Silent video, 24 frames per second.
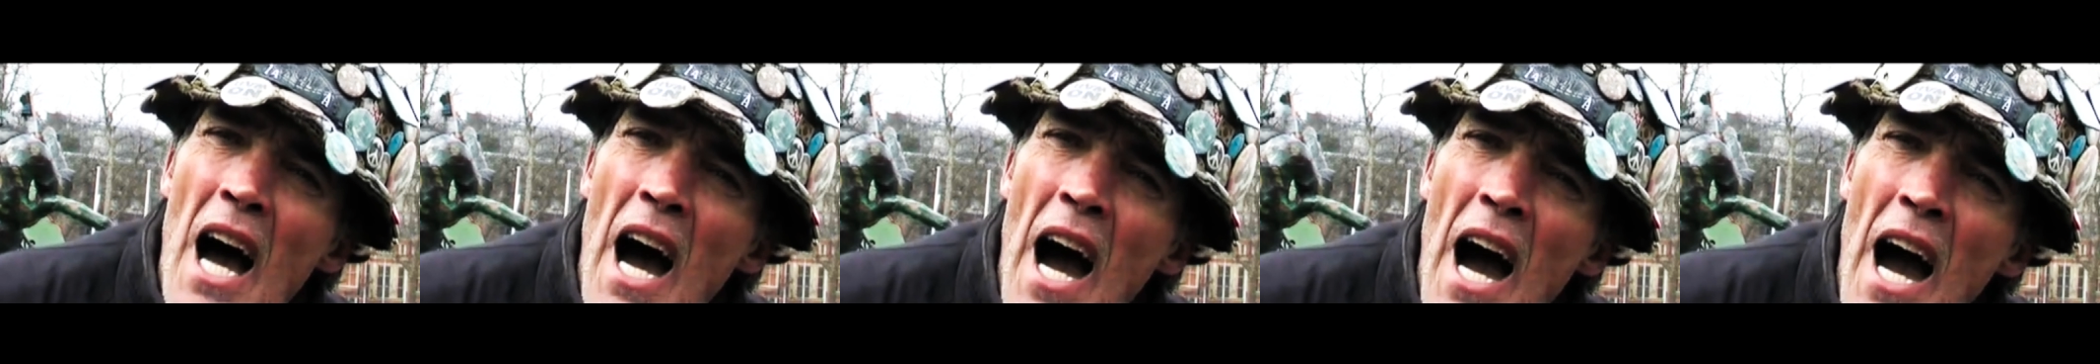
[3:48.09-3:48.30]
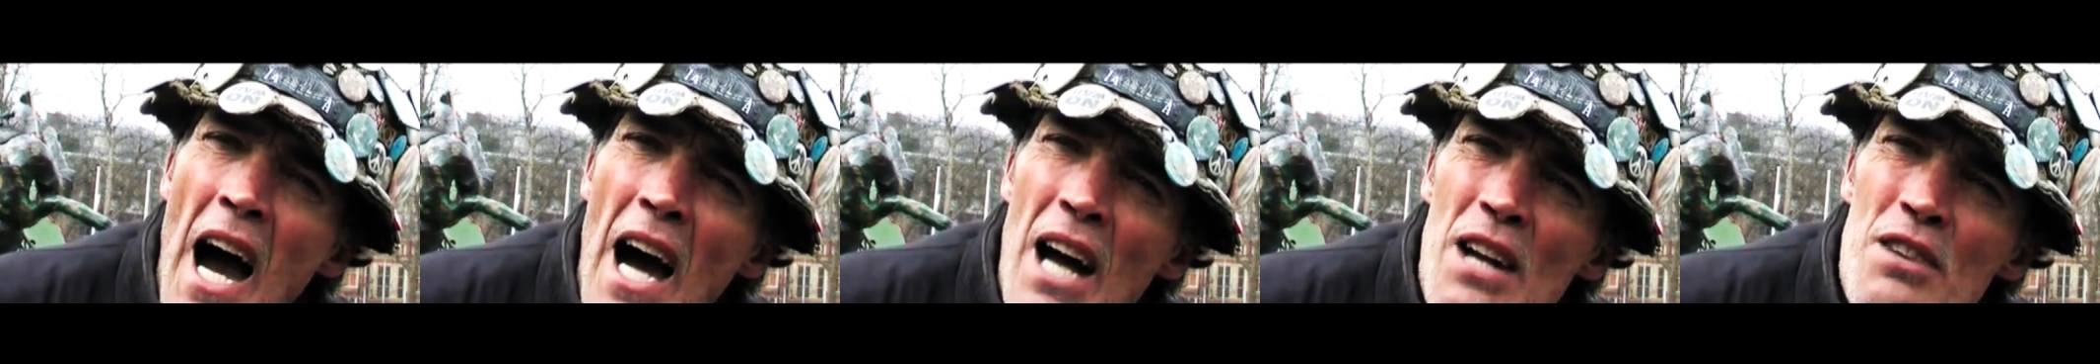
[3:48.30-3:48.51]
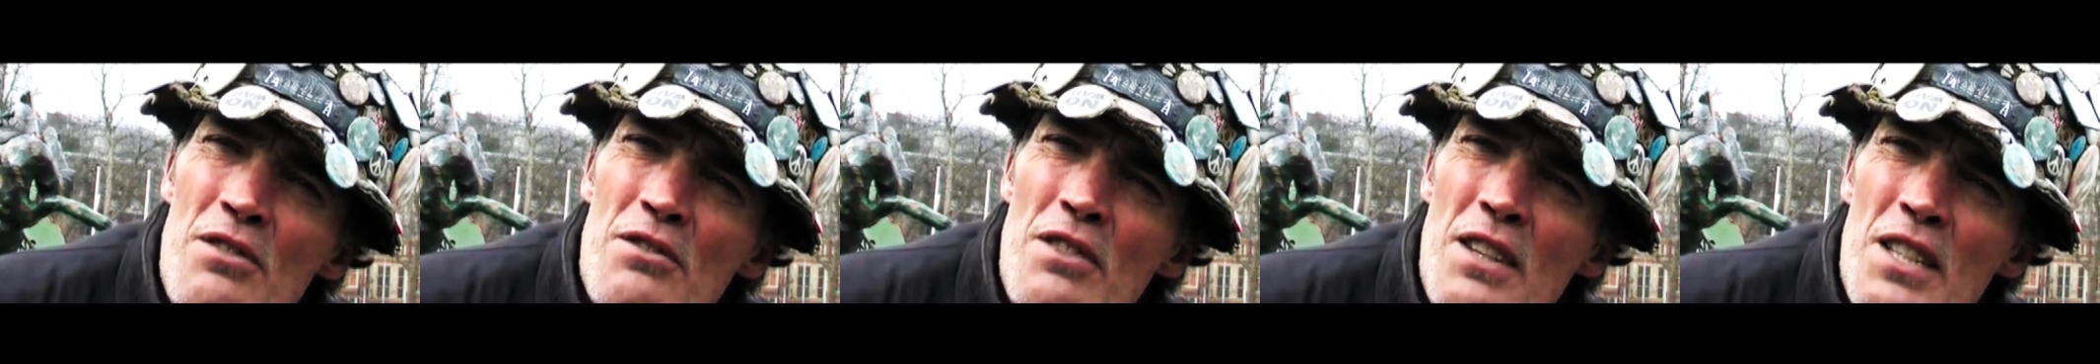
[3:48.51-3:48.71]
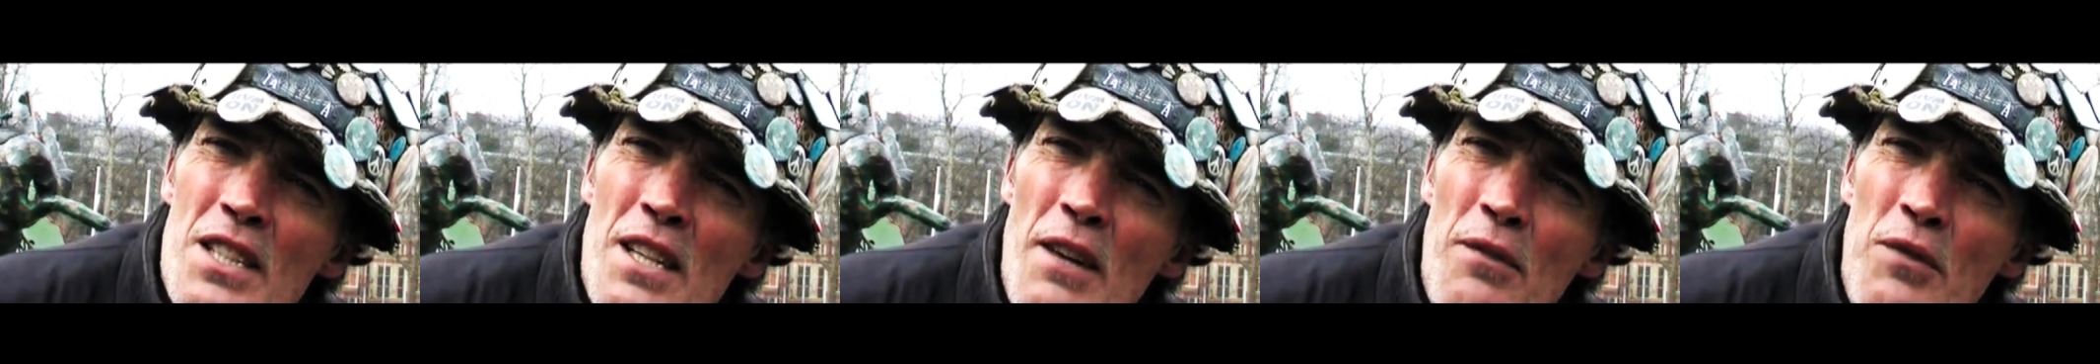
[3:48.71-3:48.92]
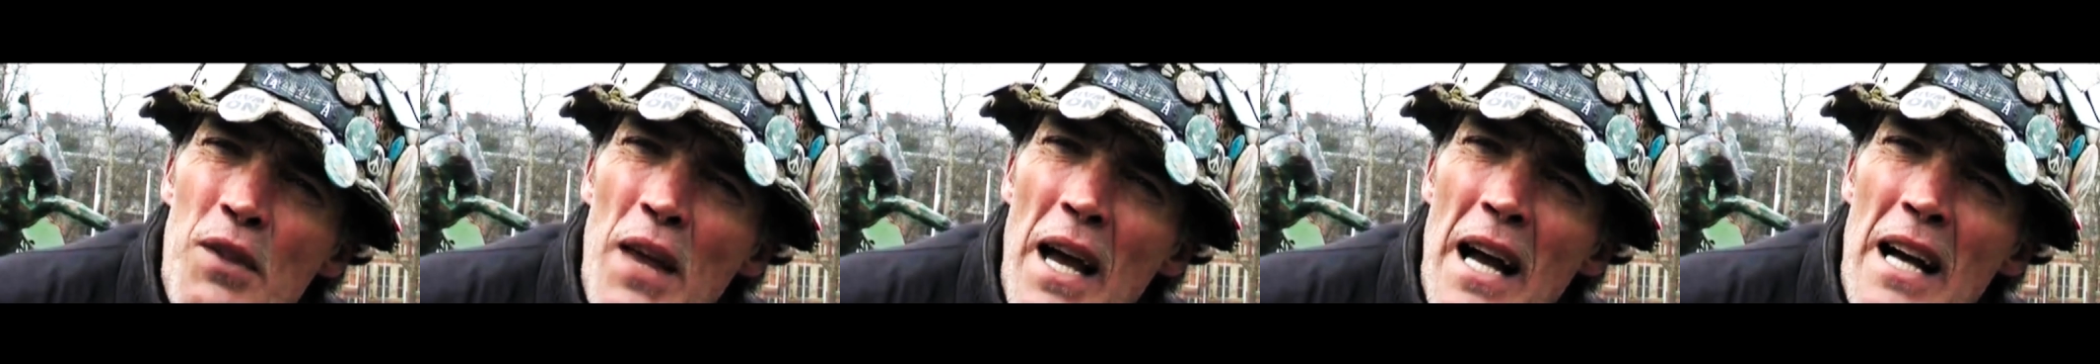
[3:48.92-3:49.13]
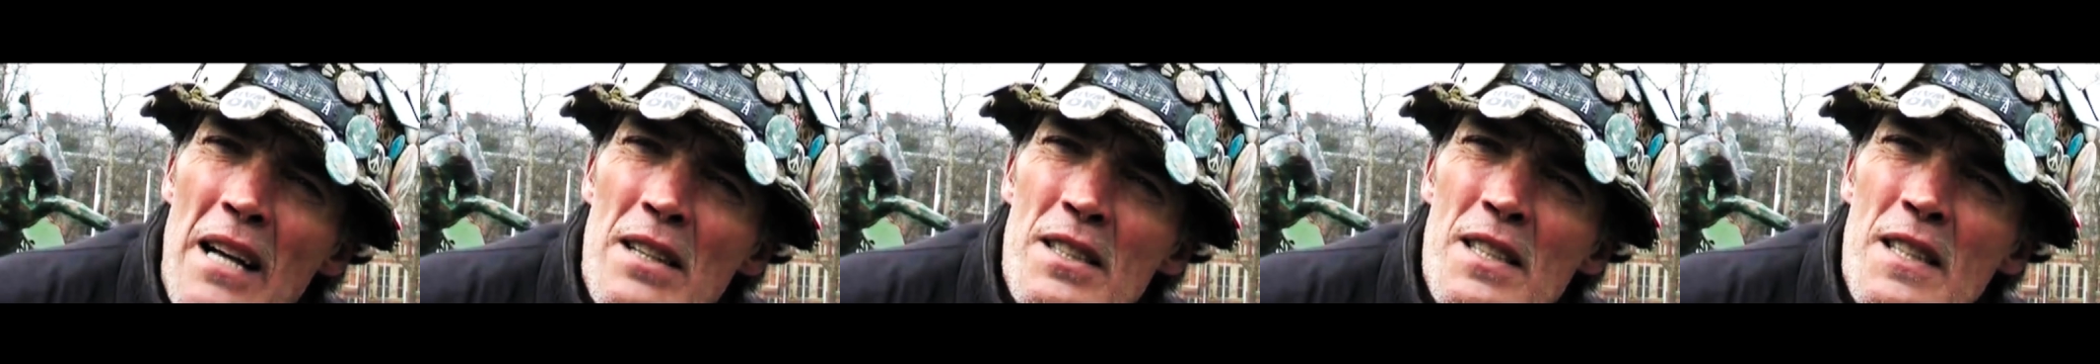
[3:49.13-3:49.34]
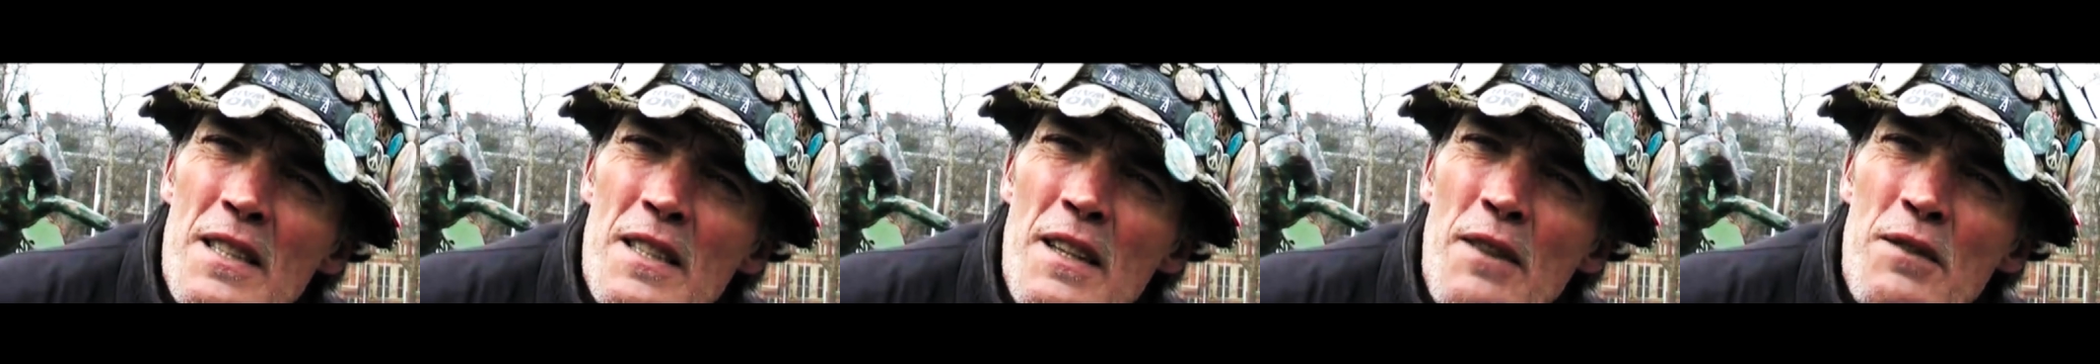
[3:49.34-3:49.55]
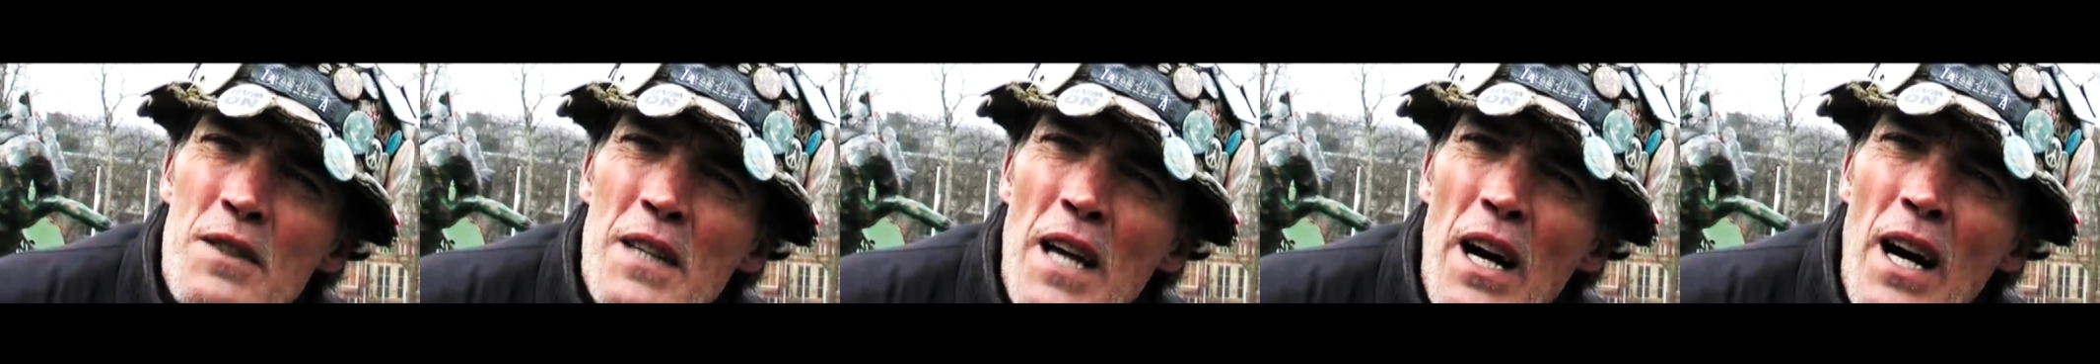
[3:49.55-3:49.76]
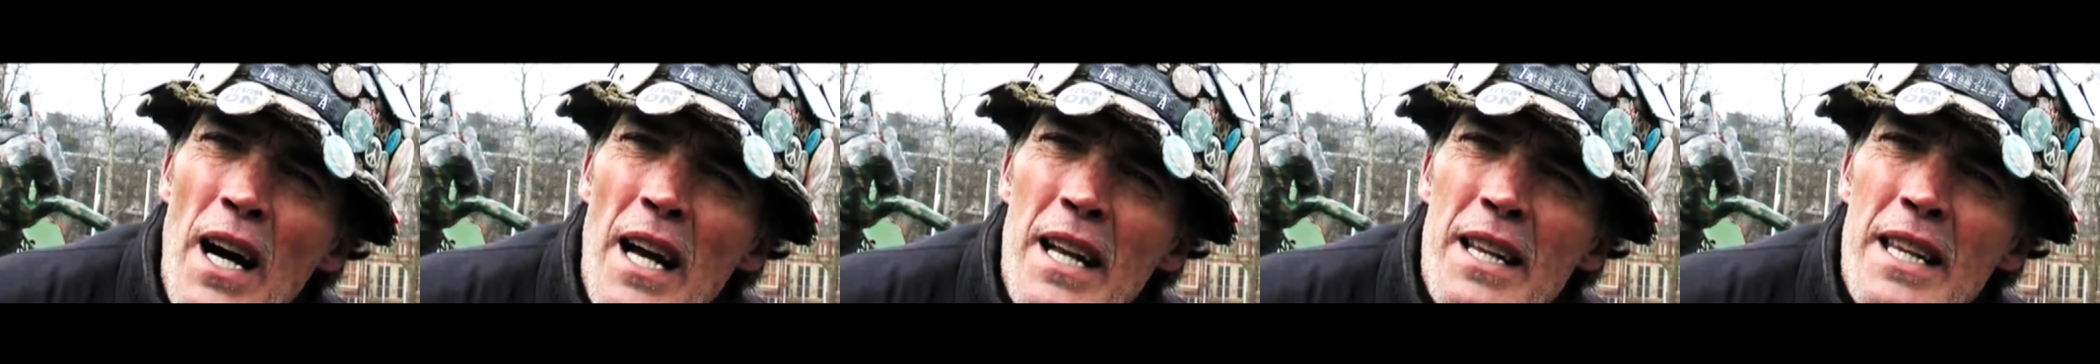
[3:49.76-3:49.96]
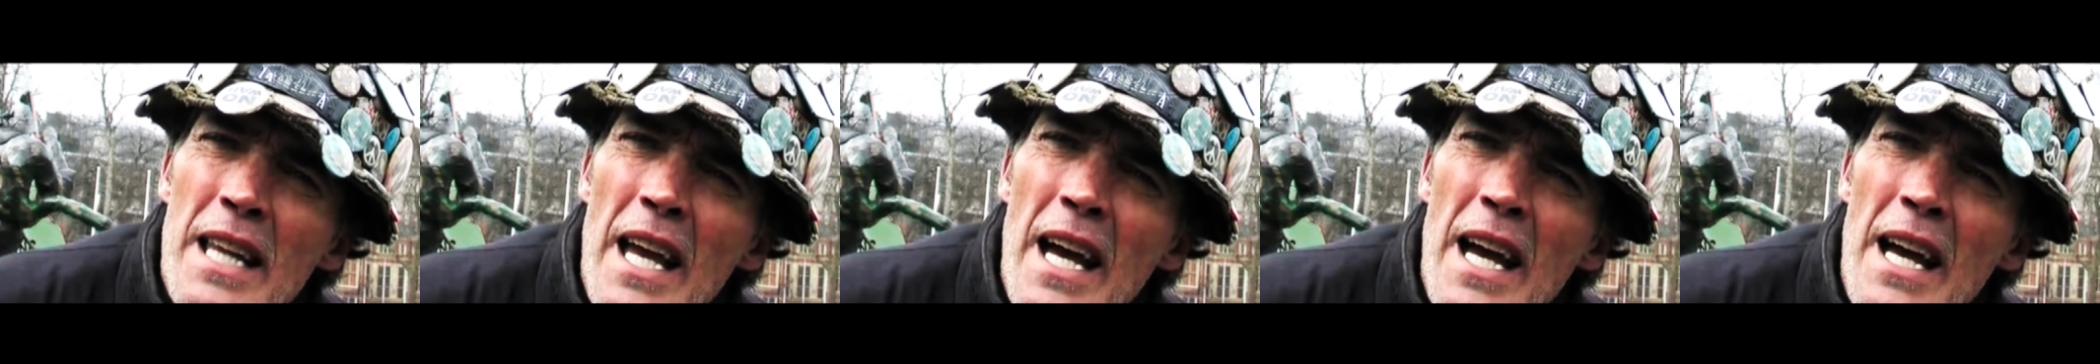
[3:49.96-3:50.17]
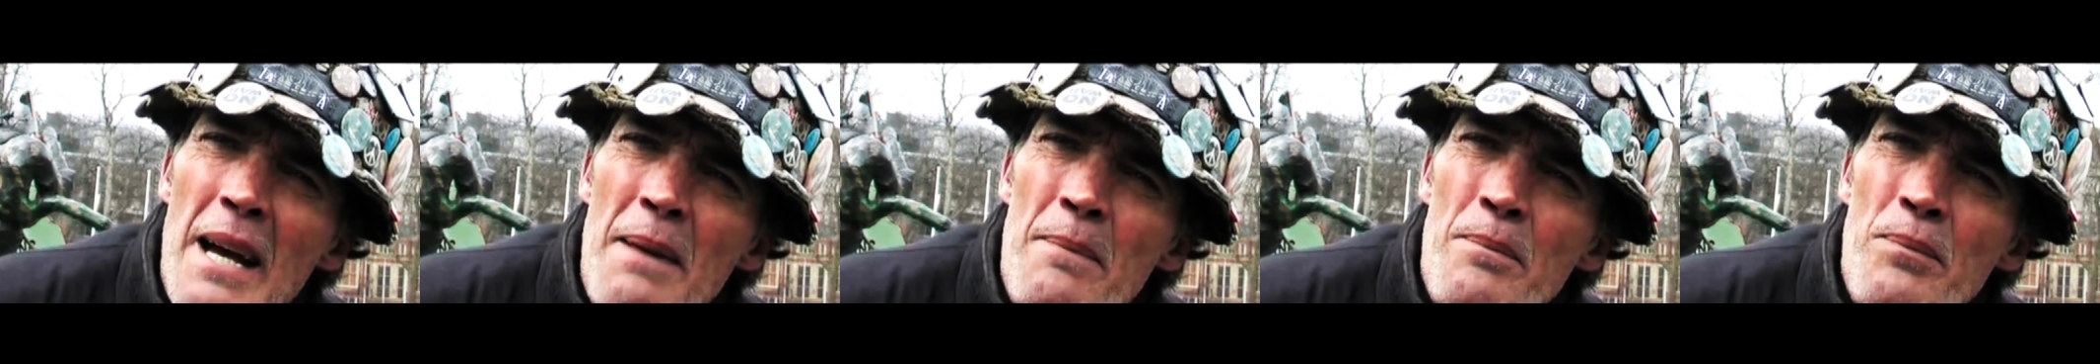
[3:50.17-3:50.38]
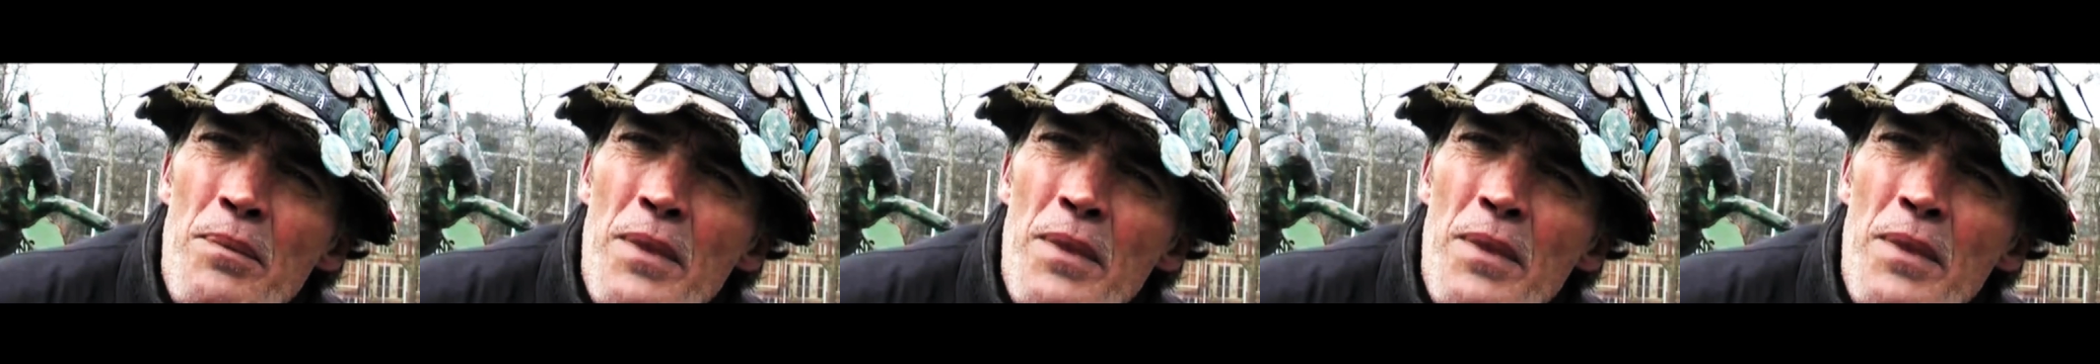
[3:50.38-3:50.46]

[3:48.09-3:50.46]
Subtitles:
Hundreds of thousands have died there.